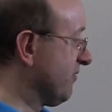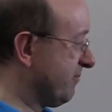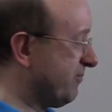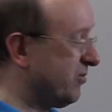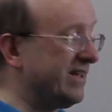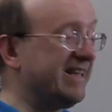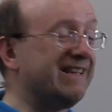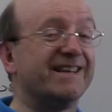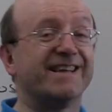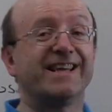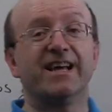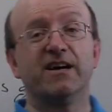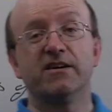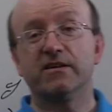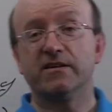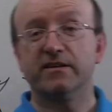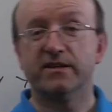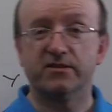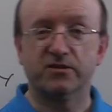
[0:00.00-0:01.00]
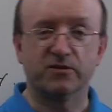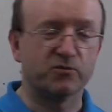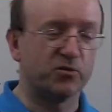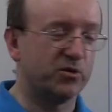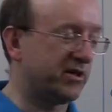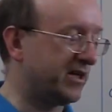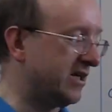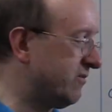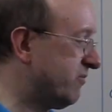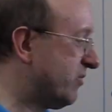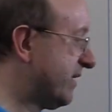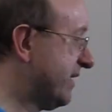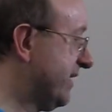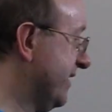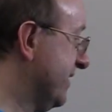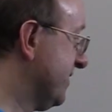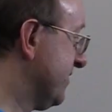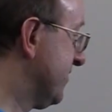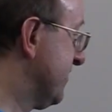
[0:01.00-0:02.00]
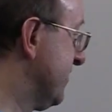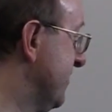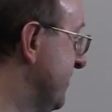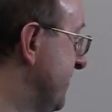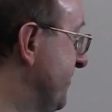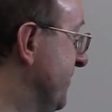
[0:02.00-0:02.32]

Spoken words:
Put it into the calculator and work out what it is.